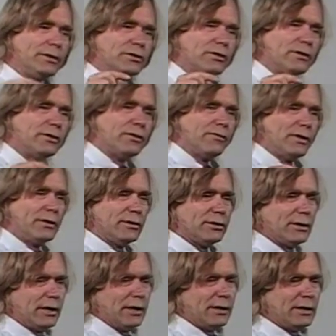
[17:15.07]
sorts of
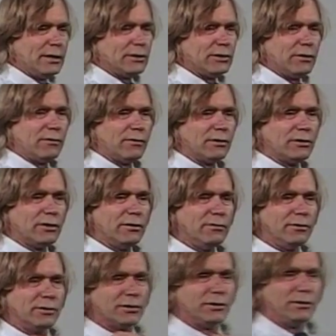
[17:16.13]
understandings do the
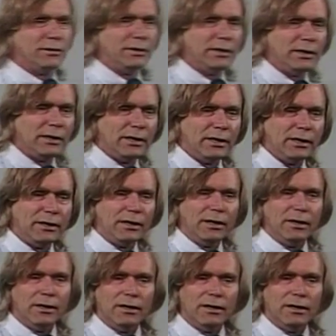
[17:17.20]
students need